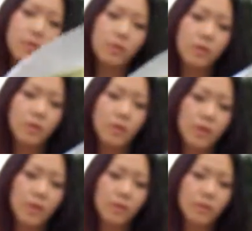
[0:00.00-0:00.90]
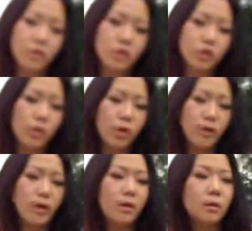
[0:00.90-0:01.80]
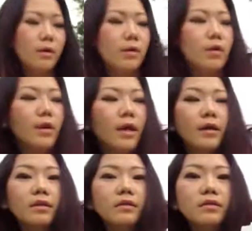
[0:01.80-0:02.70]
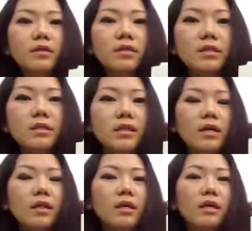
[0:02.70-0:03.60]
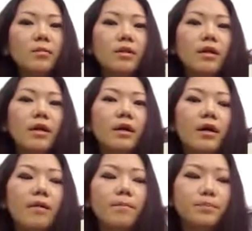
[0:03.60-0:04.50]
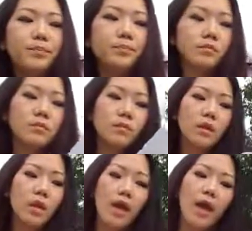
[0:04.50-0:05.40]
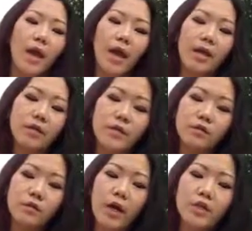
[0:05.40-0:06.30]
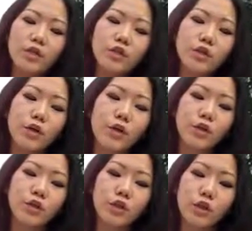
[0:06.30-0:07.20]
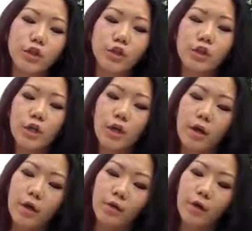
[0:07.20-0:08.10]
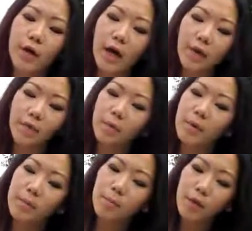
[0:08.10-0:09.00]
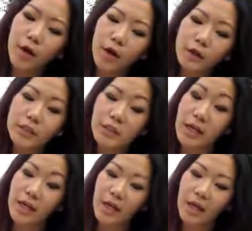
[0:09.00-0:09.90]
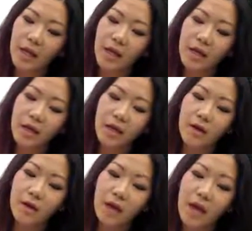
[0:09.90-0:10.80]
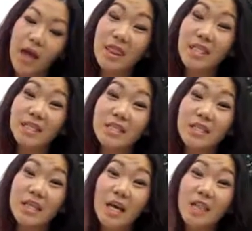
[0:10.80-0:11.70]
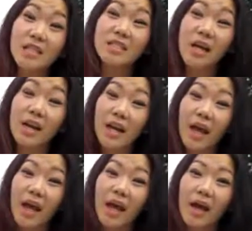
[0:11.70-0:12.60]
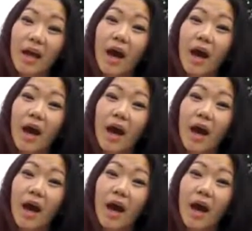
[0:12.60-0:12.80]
email on here? I don't like showing my email. Okay, so this is like the email I got. And it says, register your church for government prayer Sunday. Okay, and this is the Sunday,